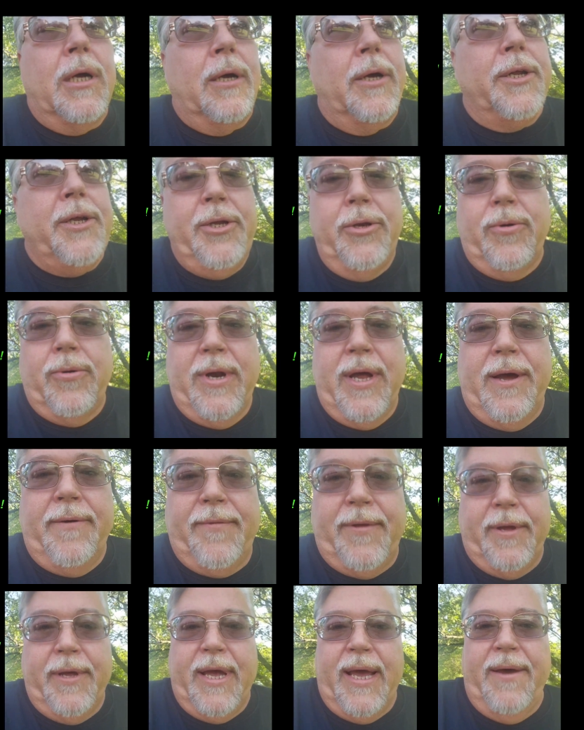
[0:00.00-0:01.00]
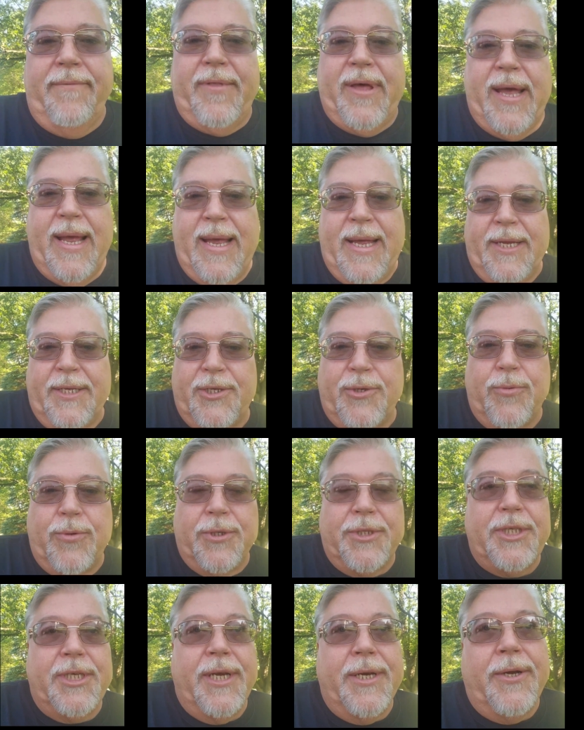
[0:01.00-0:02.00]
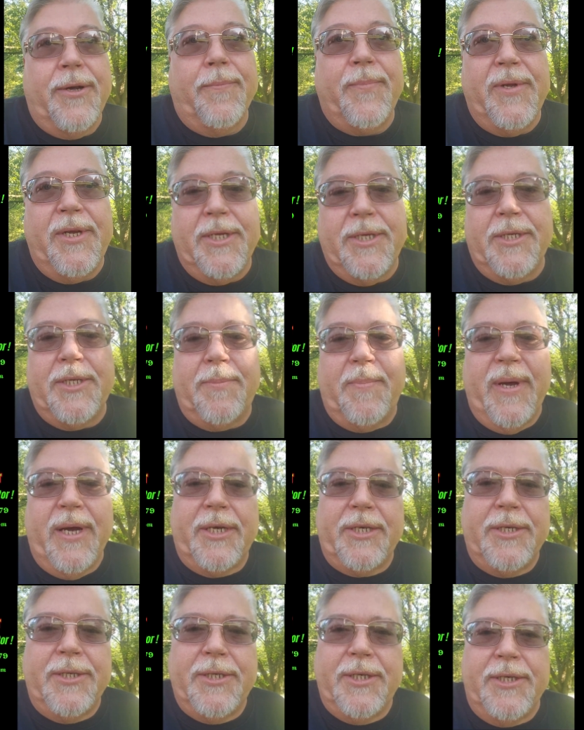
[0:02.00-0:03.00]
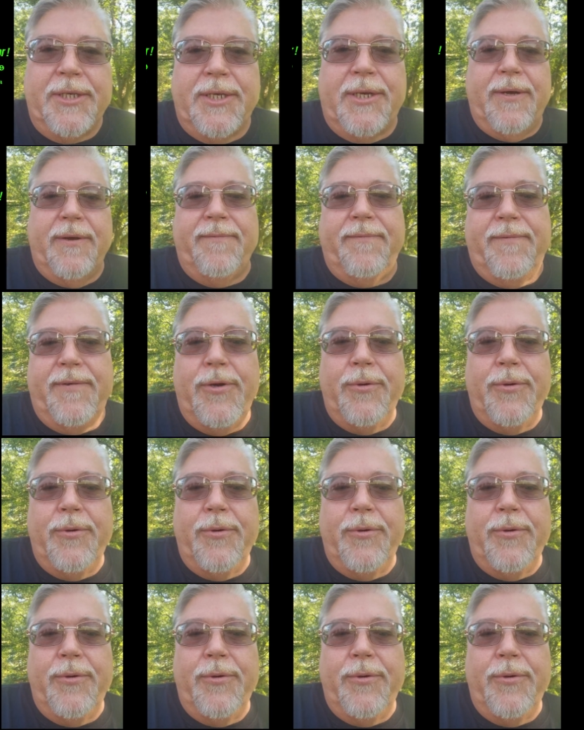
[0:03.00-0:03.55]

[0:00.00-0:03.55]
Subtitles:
you don't have to have the hassle of setting up these inspections and stuff.